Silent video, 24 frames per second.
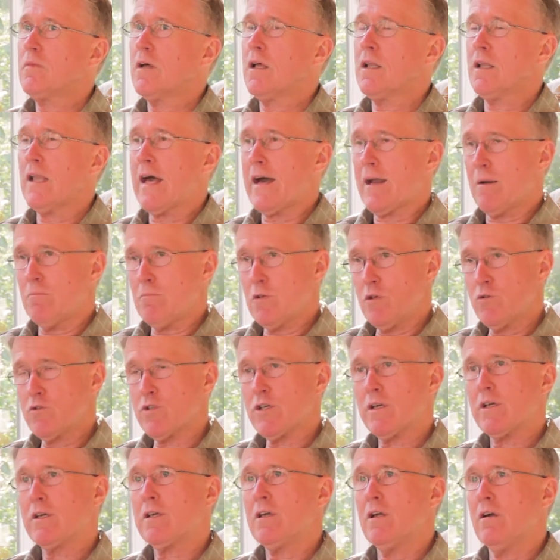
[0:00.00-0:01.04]
A lot of
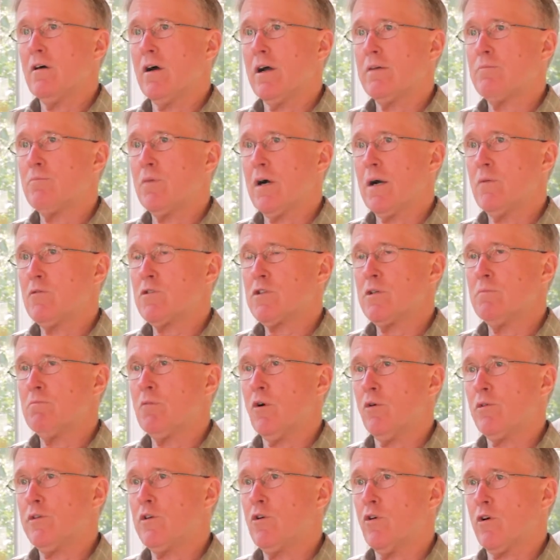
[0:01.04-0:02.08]
music. You know, I was in
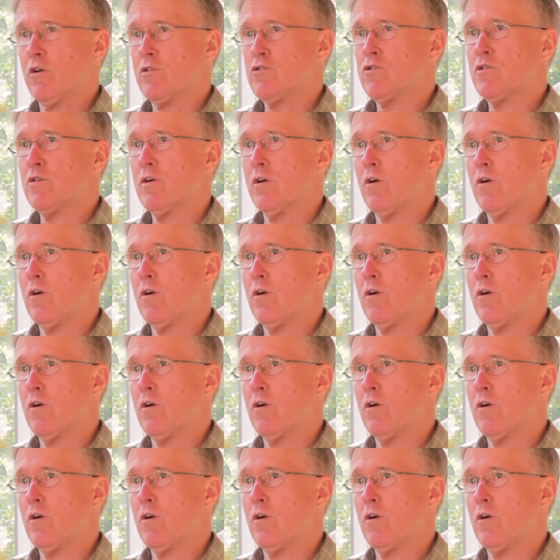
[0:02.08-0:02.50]
both the orchestra and